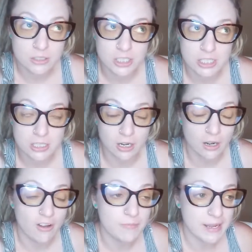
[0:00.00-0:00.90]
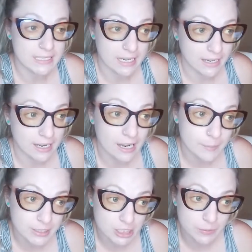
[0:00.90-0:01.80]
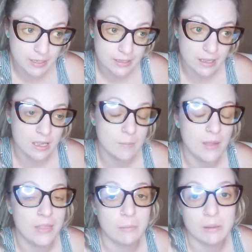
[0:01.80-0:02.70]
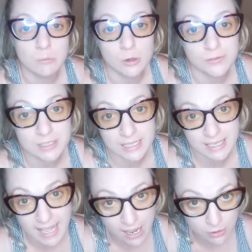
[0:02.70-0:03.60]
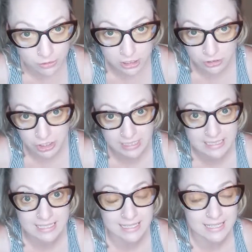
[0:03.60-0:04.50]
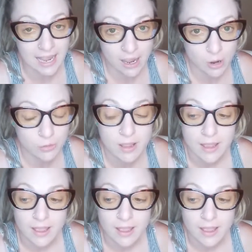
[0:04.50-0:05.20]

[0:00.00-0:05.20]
she started off by standing up and doing them, and then we moved to the couch so she could sit down.